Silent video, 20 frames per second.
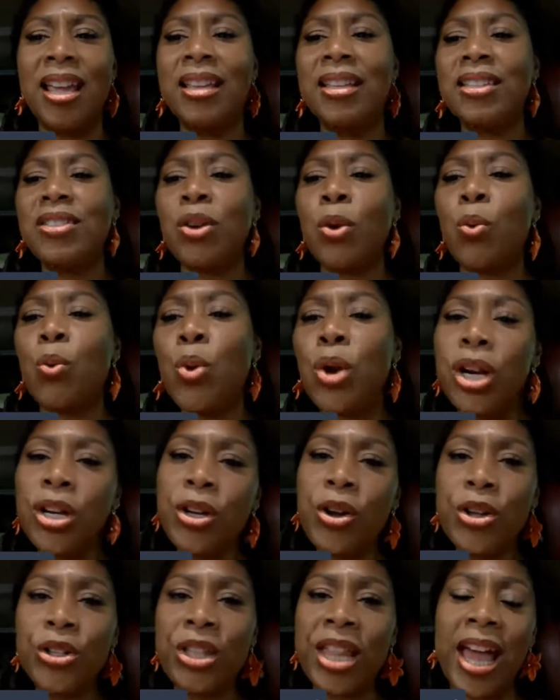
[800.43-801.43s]
So
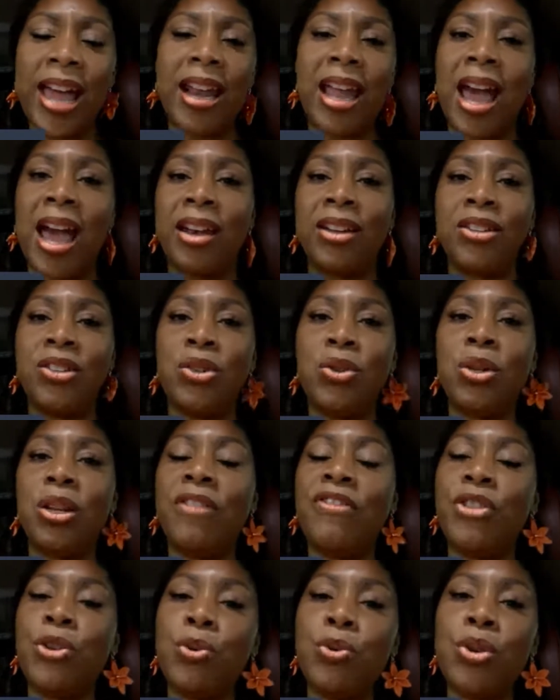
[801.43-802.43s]
work on that attitude
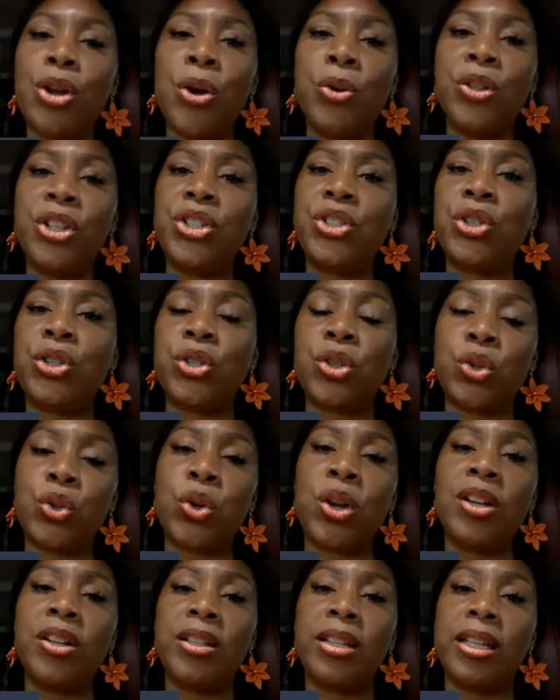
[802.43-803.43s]
if you know that you're
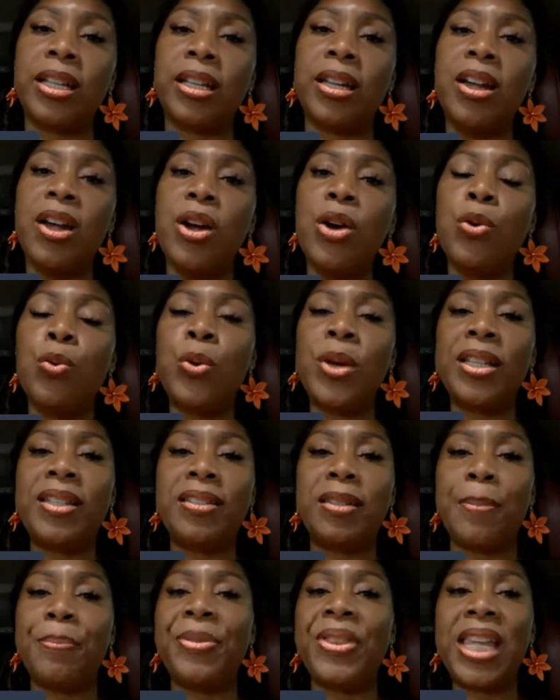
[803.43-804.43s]
struggling with
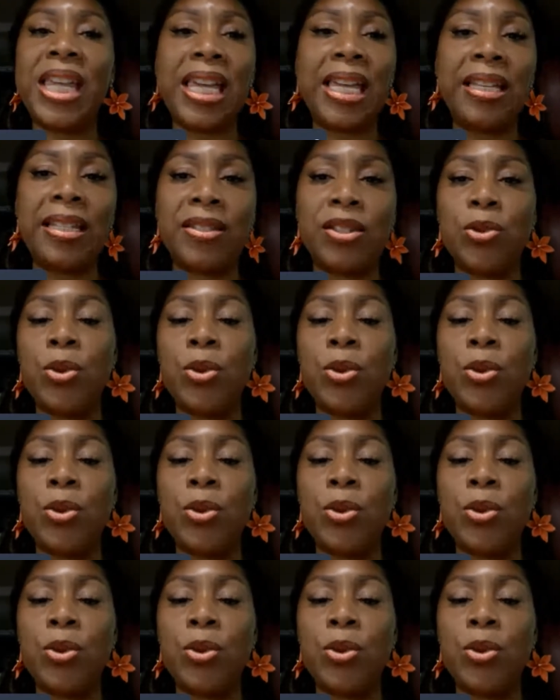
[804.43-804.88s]
some things.